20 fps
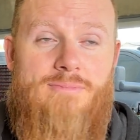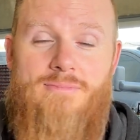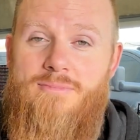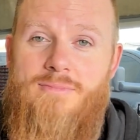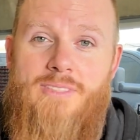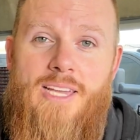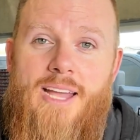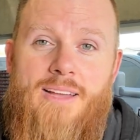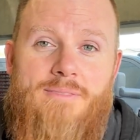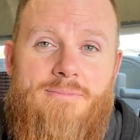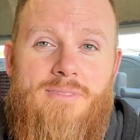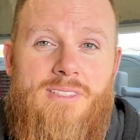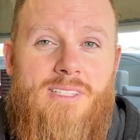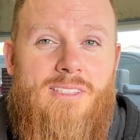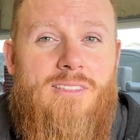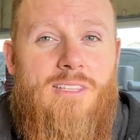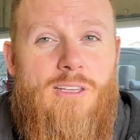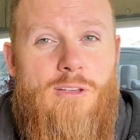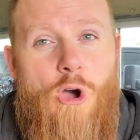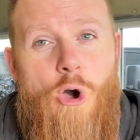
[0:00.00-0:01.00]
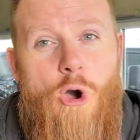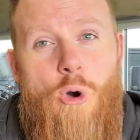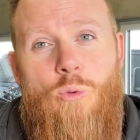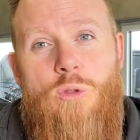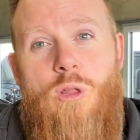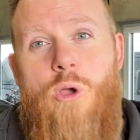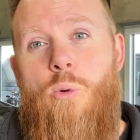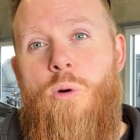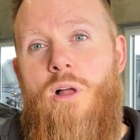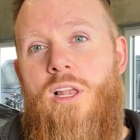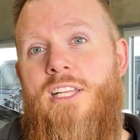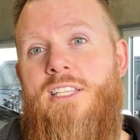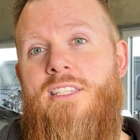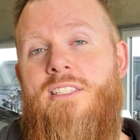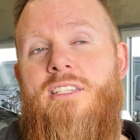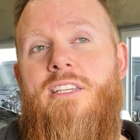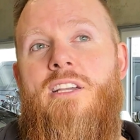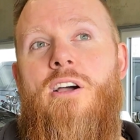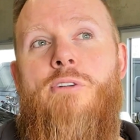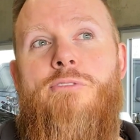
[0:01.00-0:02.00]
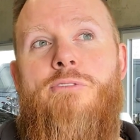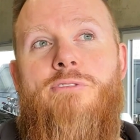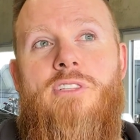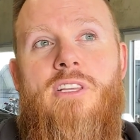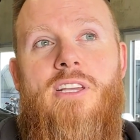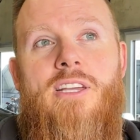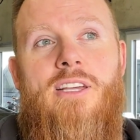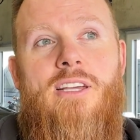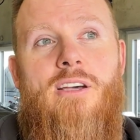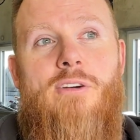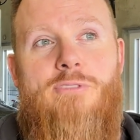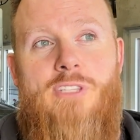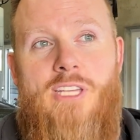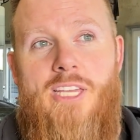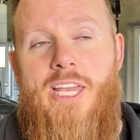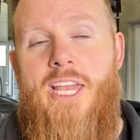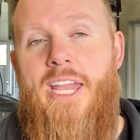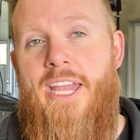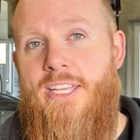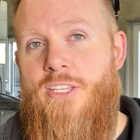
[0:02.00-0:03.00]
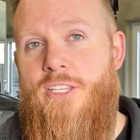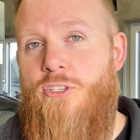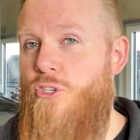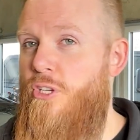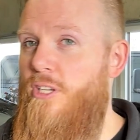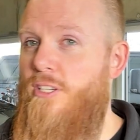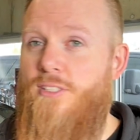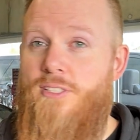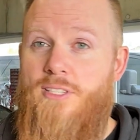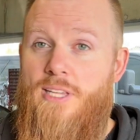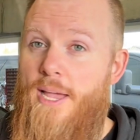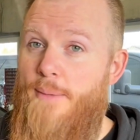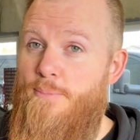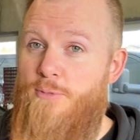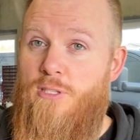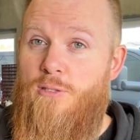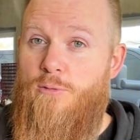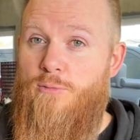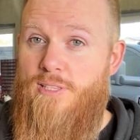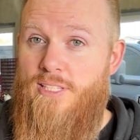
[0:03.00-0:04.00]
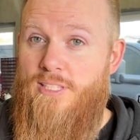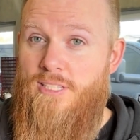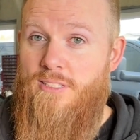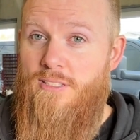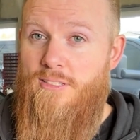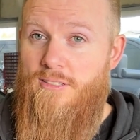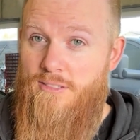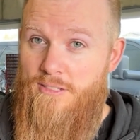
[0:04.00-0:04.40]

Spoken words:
Yeah, the whole quality of the cage is absolutely